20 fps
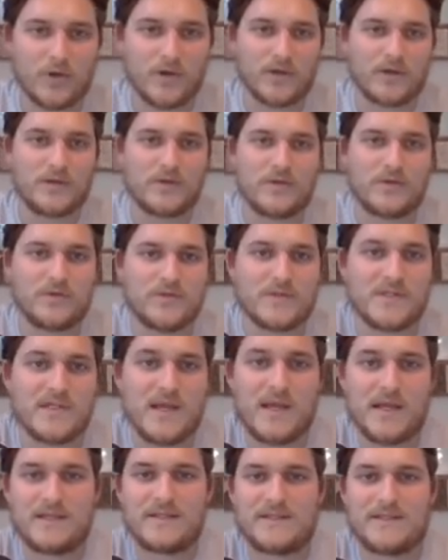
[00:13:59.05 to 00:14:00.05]
We're going to use
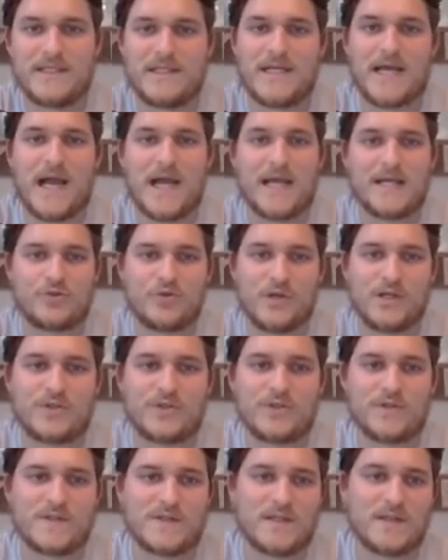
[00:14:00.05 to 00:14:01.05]

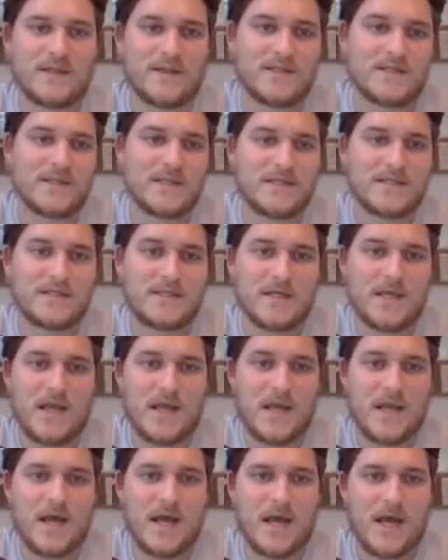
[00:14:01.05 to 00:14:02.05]
dehydration synthesis
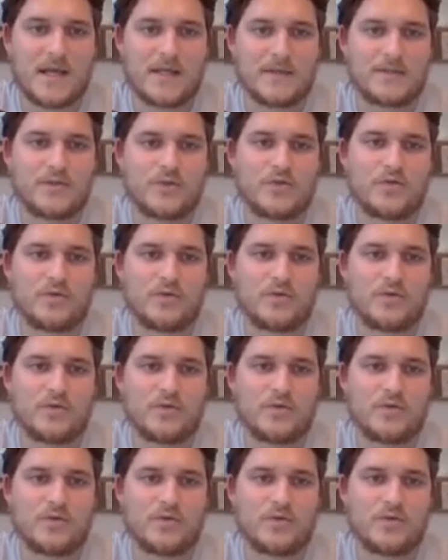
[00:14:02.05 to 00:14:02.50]
to